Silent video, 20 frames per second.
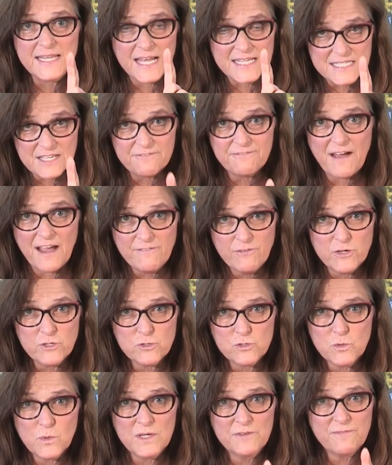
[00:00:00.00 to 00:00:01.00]
that's at
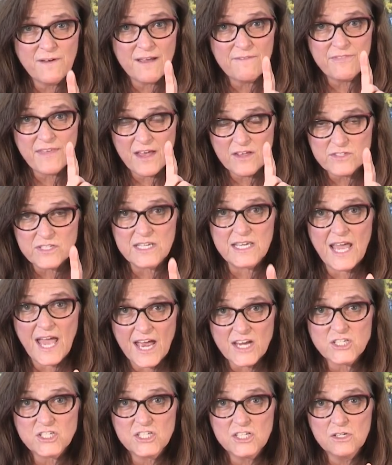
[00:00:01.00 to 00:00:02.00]
$525,000
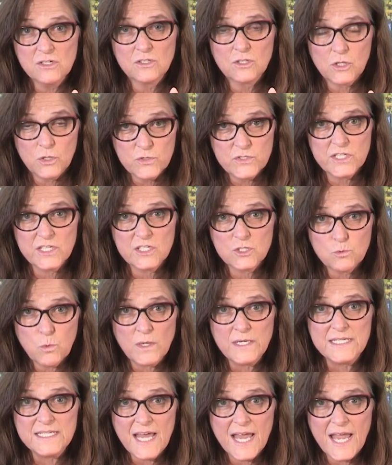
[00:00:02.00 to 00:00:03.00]
cash deal closing in
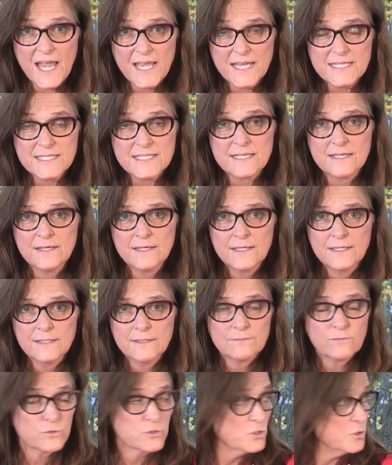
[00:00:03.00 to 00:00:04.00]

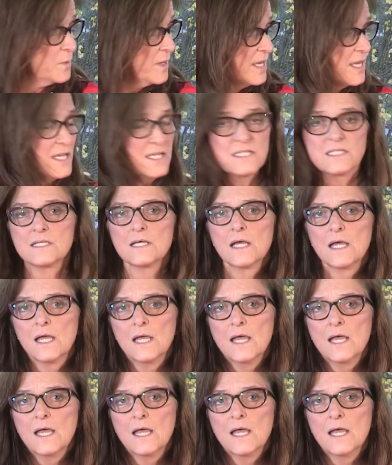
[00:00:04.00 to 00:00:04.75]
2 weeks,